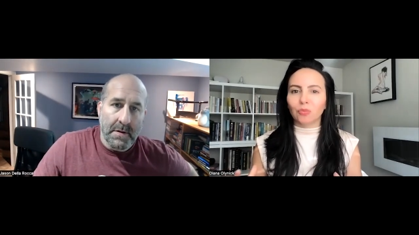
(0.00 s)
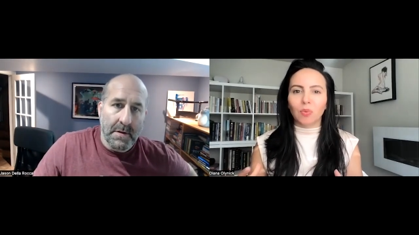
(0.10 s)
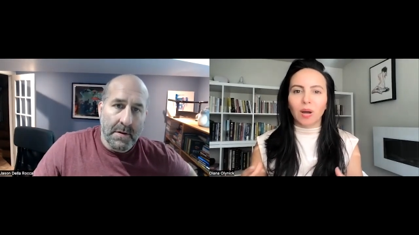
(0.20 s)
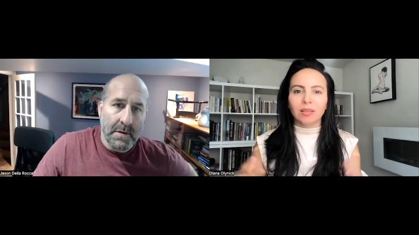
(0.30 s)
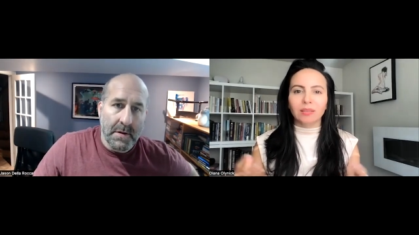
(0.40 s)

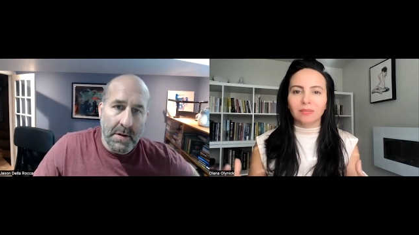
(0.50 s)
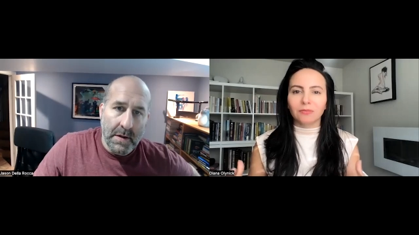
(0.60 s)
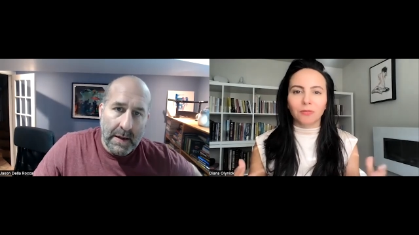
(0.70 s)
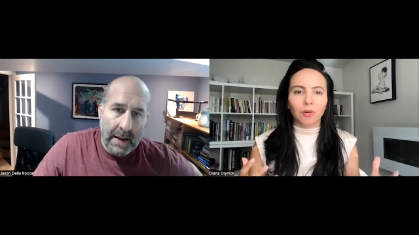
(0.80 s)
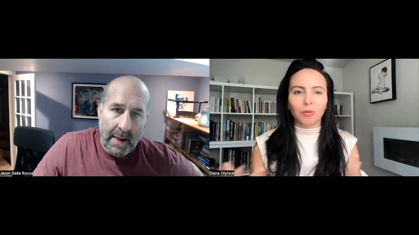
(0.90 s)
Speaker 1: what
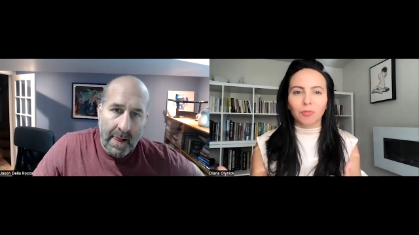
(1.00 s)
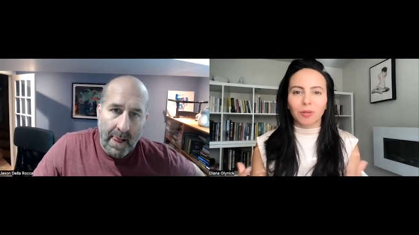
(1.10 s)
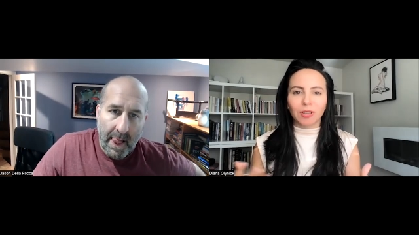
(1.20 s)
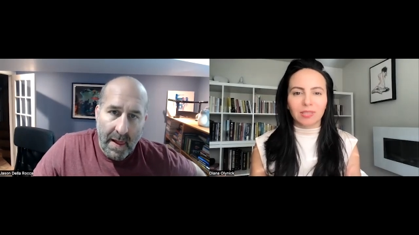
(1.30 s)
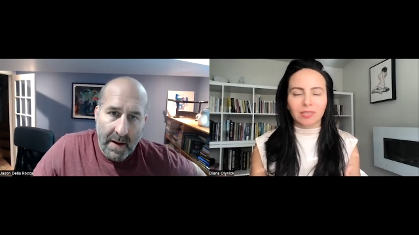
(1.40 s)
form of
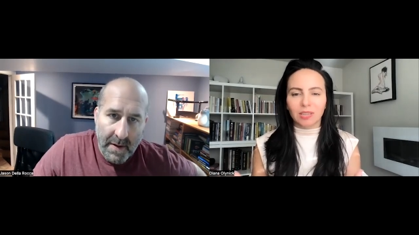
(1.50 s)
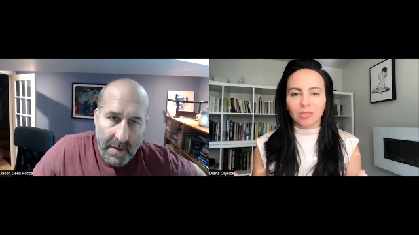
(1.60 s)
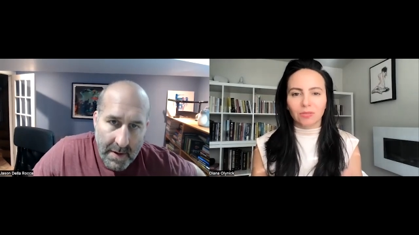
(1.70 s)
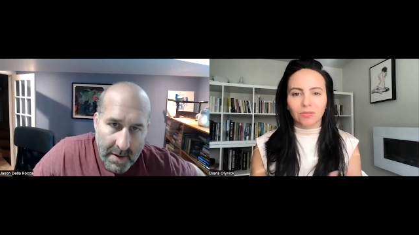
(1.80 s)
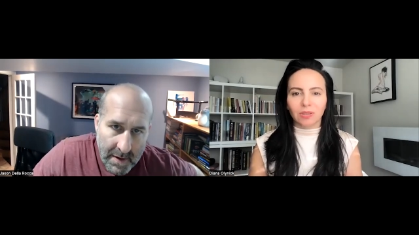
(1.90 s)

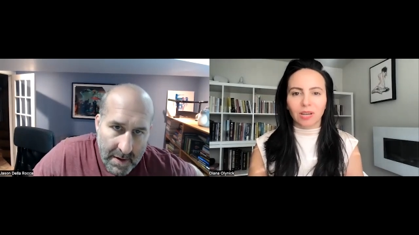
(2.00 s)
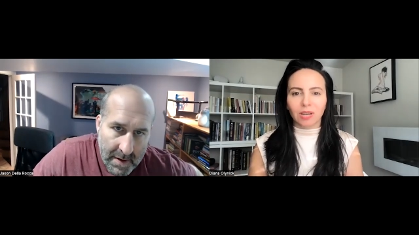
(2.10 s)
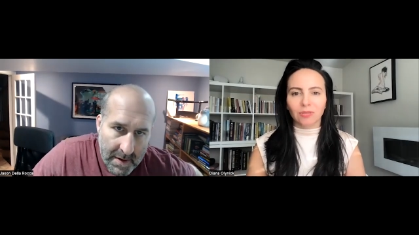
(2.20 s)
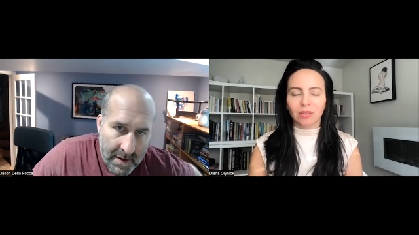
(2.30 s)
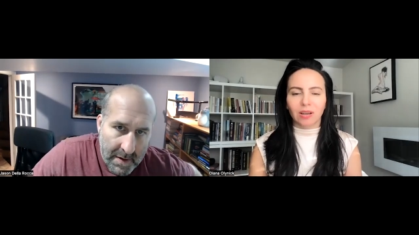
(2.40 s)
monetization
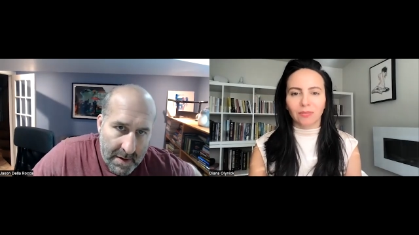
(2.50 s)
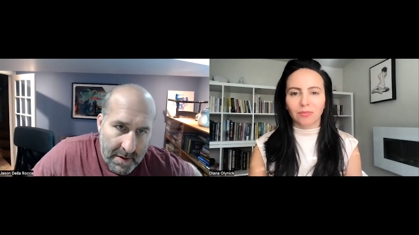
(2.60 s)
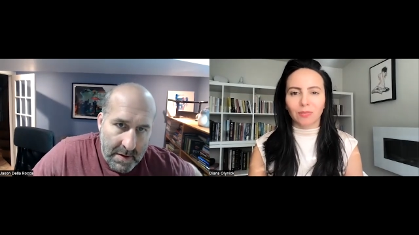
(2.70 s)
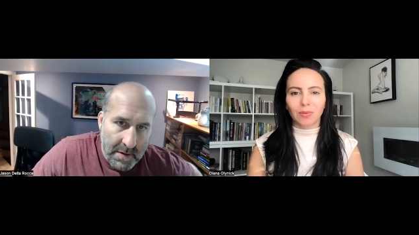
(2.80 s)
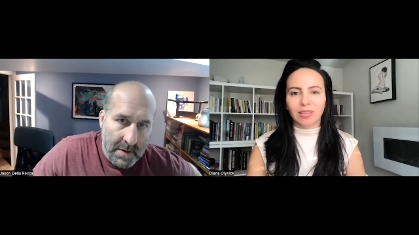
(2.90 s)
I should
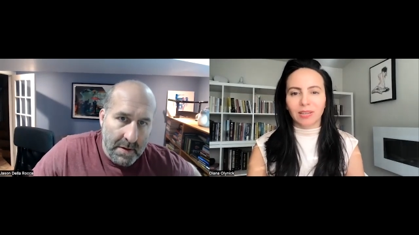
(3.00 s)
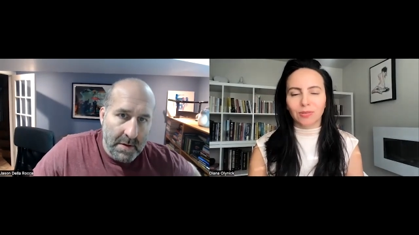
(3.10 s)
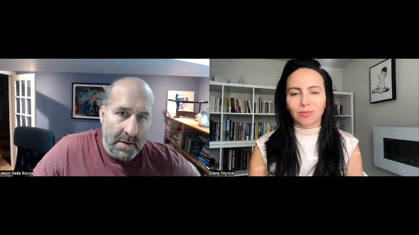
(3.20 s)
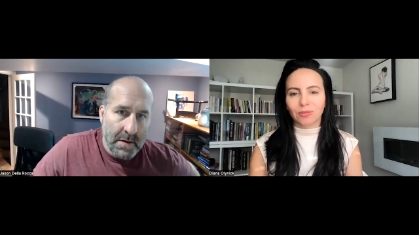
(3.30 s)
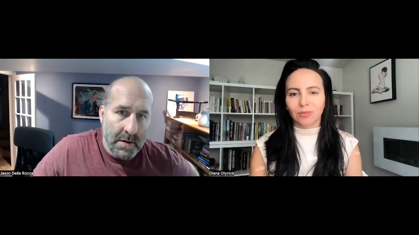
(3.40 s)
have? What are
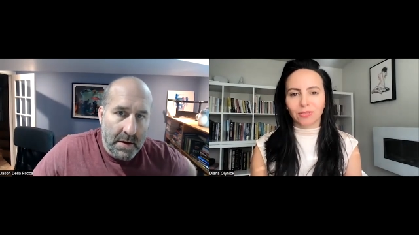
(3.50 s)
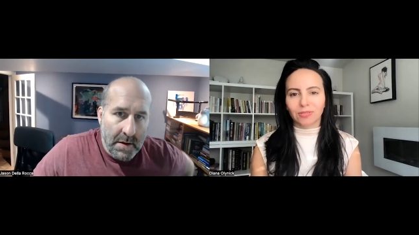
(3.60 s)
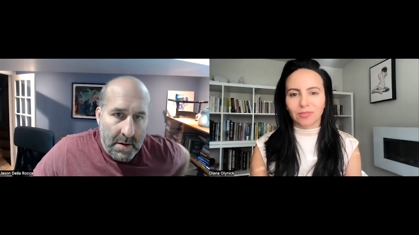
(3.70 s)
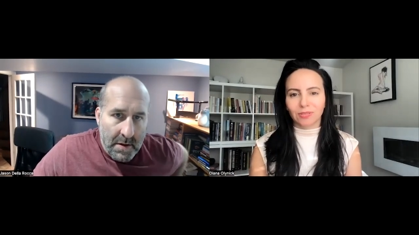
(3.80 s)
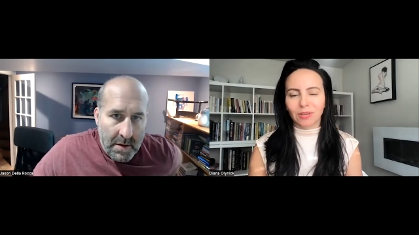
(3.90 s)
your
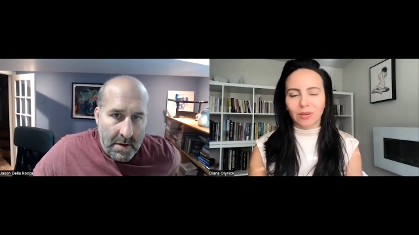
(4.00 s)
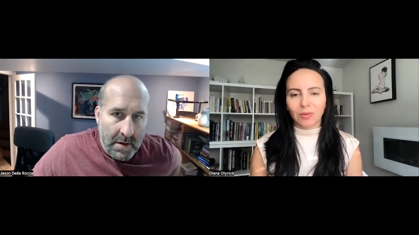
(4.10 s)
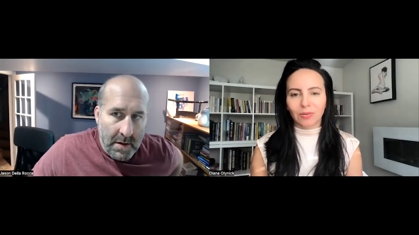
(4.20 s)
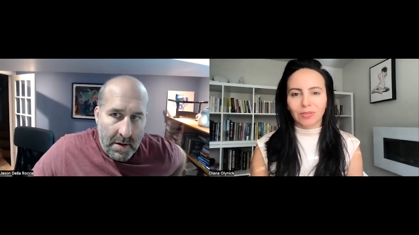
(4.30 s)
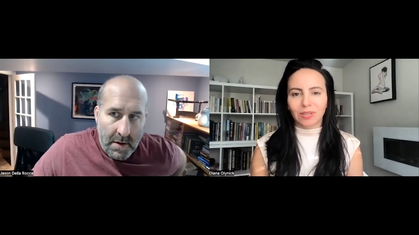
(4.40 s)
thoughts
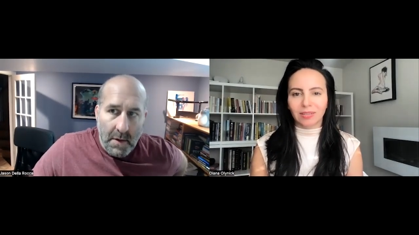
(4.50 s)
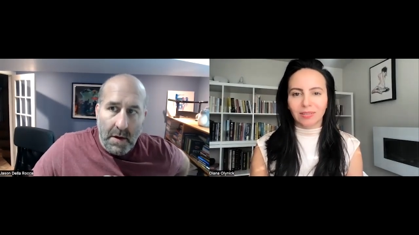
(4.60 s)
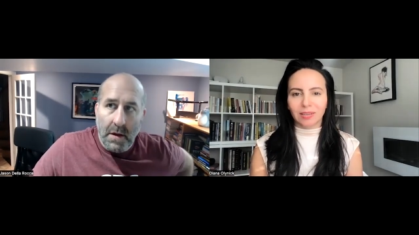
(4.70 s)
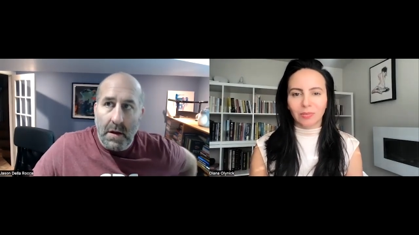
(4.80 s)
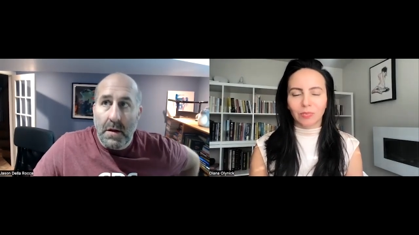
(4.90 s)
on
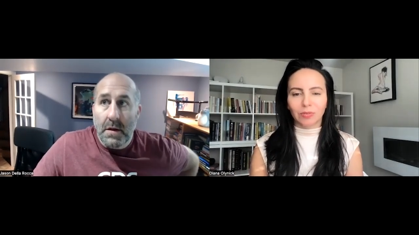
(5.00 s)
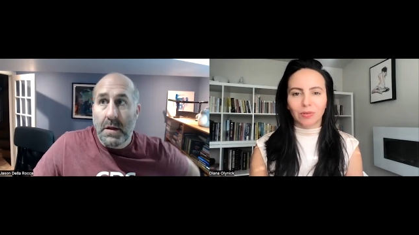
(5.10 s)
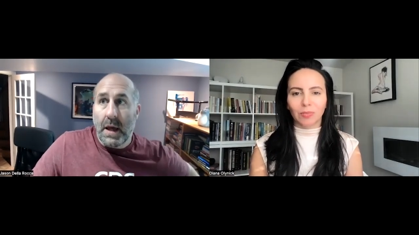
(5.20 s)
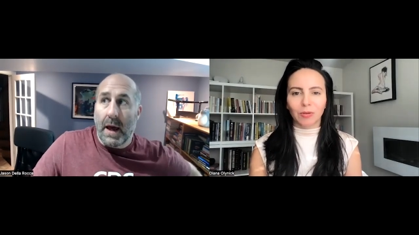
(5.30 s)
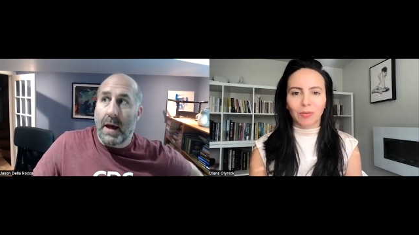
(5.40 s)
that type
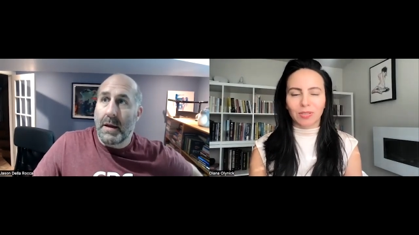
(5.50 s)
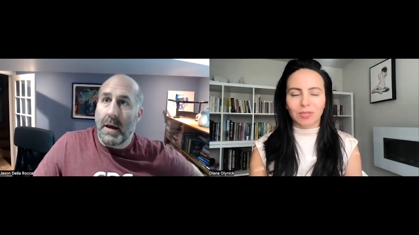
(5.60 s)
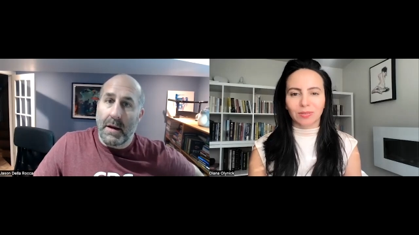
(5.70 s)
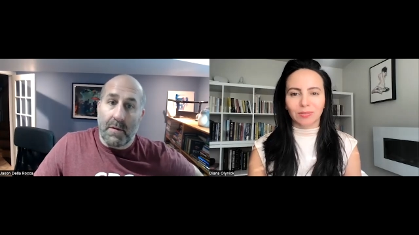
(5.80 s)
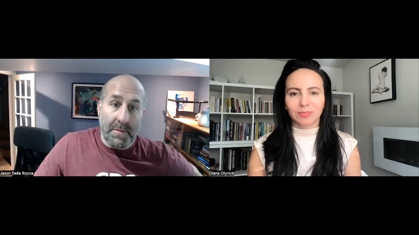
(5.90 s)
of yeah
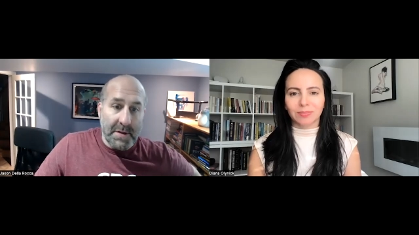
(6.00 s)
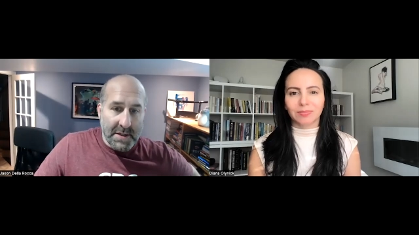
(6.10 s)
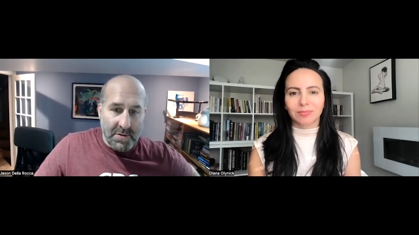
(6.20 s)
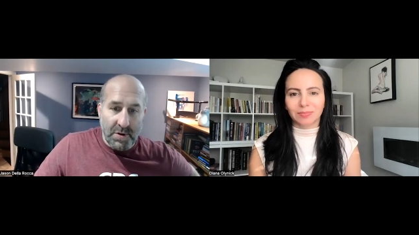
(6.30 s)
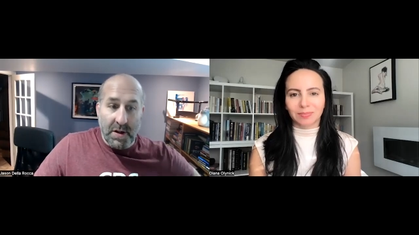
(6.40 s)
Speaker 2: you know, i mean
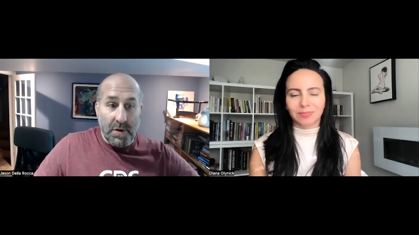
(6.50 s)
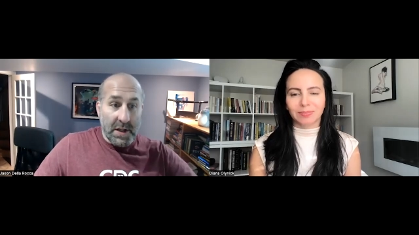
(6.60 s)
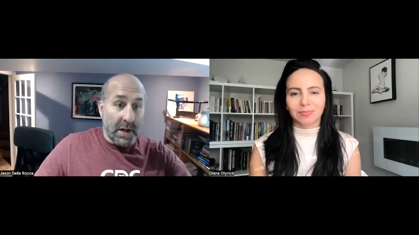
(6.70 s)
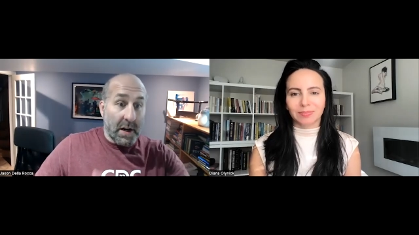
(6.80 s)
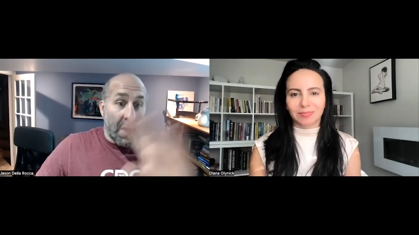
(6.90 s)
this we need we
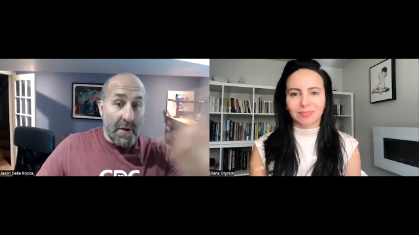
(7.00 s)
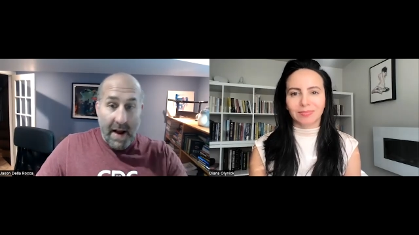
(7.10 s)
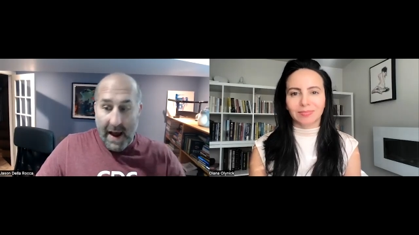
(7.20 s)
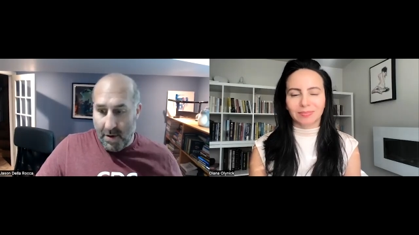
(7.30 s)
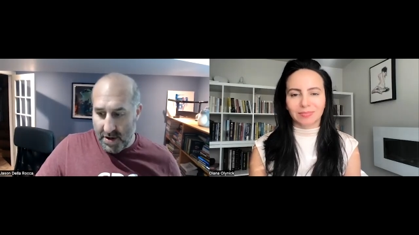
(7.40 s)
need another
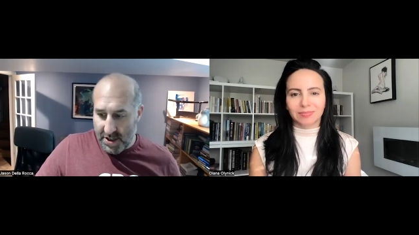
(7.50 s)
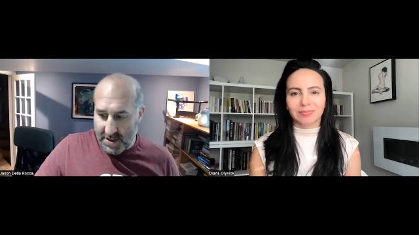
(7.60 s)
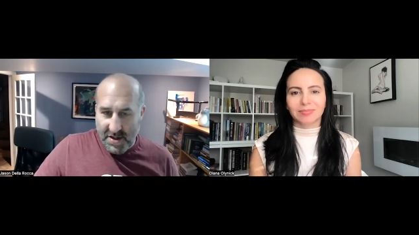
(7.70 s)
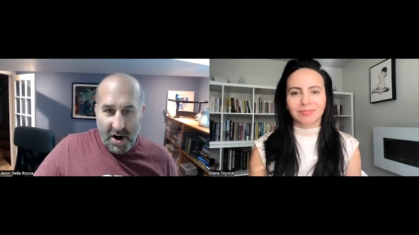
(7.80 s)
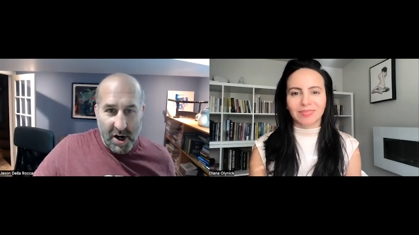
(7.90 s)
hour
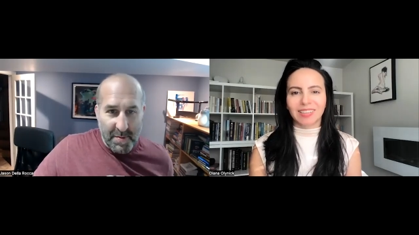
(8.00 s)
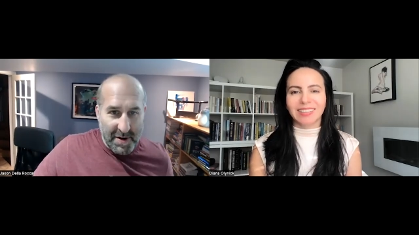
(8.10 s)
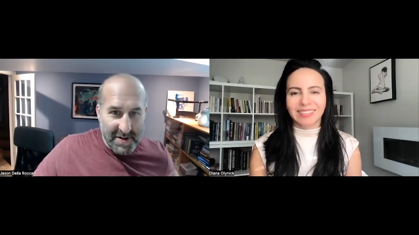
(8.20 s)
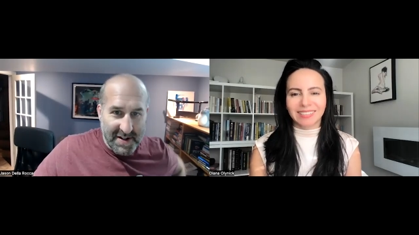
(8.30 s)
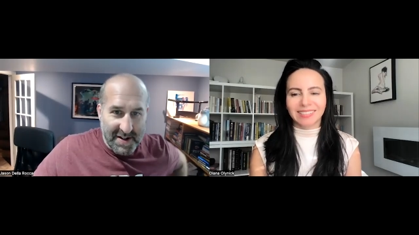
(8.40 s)
just to talk about uh,